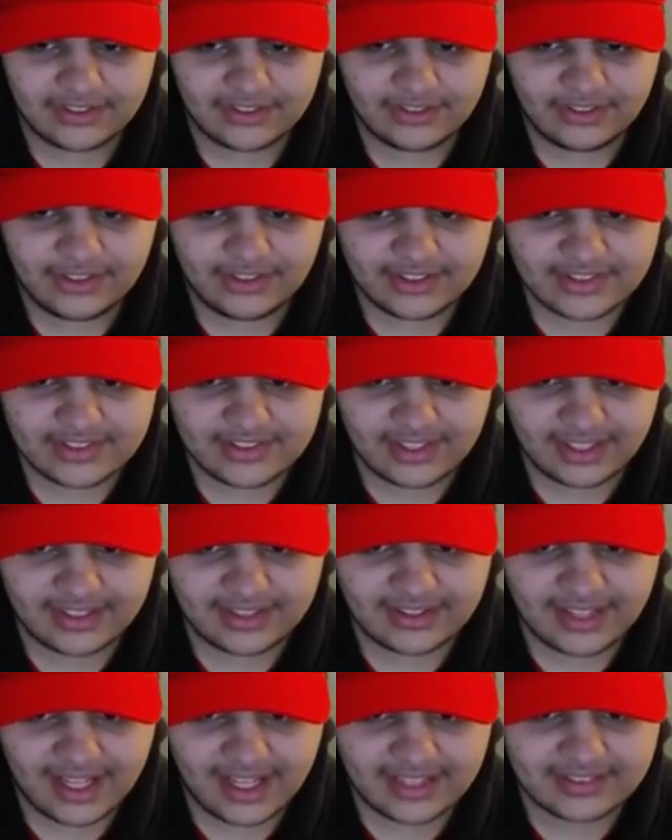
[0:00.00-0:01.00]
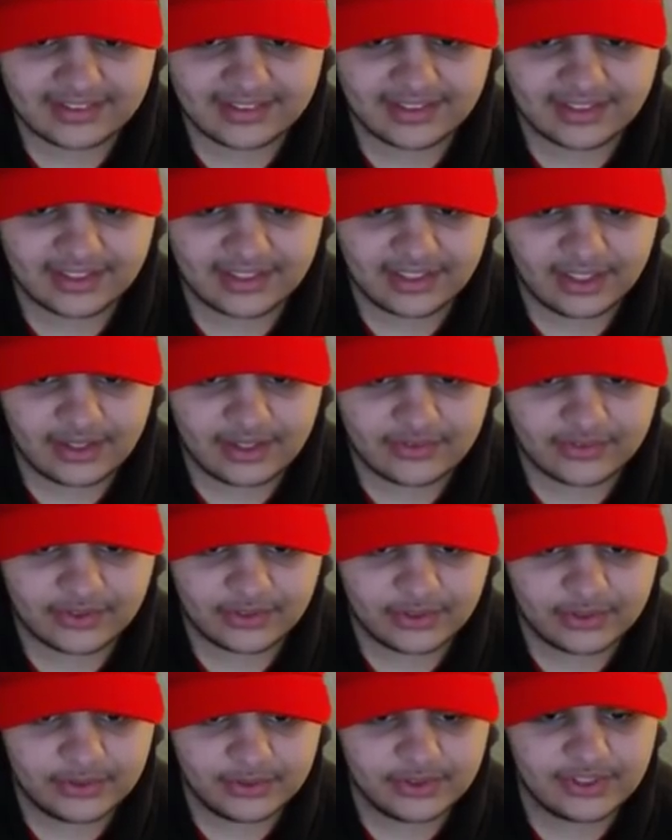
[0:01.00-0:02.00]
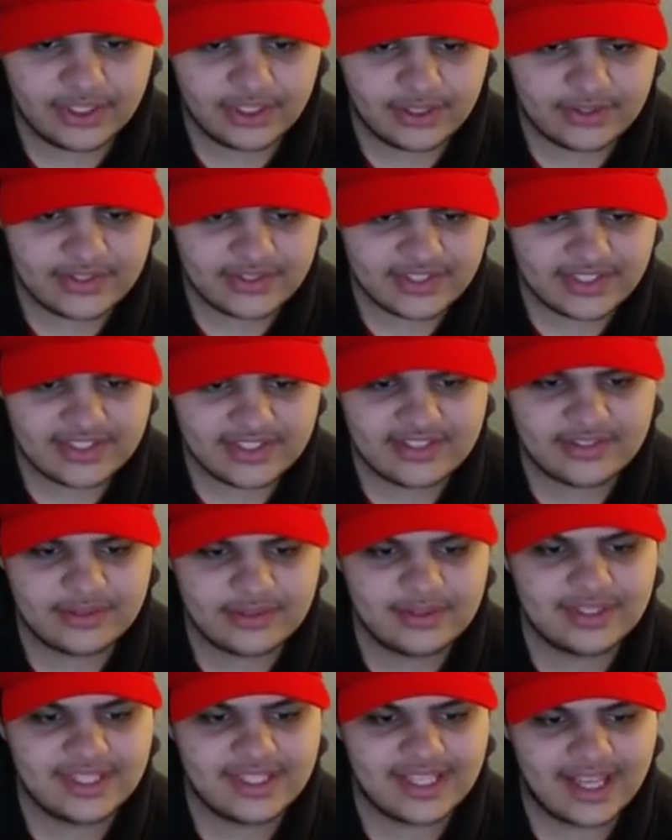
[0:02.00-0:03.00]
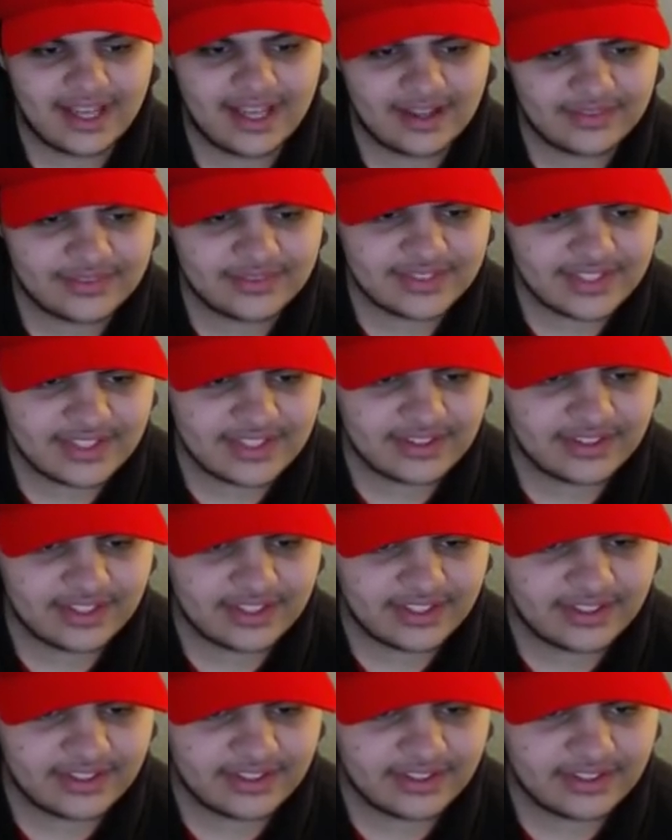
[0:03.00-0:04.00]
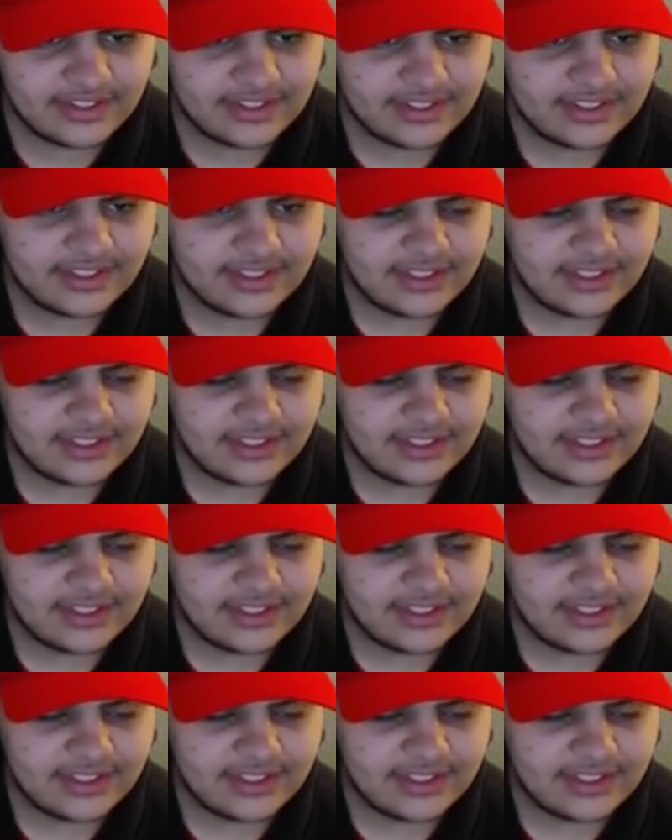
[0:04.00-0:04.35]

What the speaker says: looks like that's going to cover who goes into the F tier here.